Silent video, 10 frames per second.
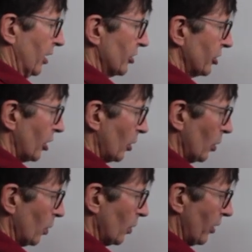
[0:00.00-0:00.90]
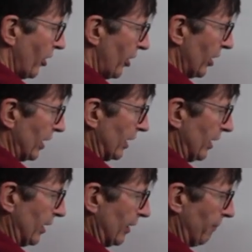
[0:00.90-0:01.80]
So
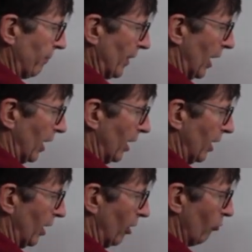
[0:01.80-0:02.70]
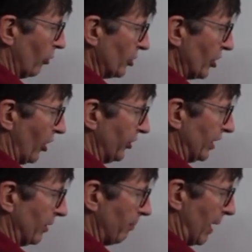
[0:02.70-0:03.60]
the
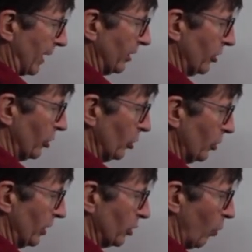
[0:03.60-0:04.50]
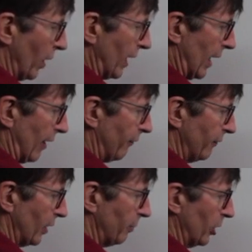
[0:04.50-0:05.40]
resultant magnitude is
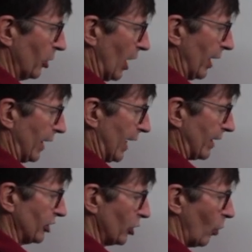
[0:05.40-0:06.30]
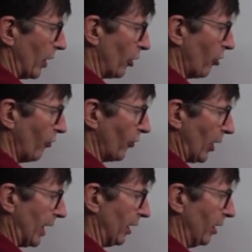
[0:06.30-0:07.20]
1/2 W naught x squared over
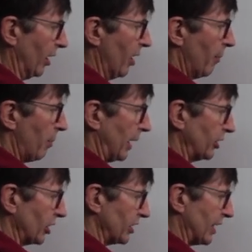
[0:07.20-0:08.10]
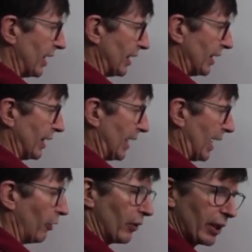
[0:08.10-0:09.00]
L by just taking the
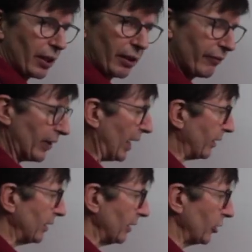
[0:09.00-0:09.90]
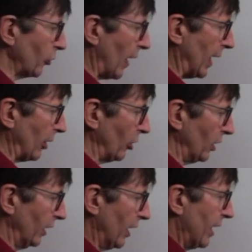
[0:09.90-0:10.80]
area of that triangle.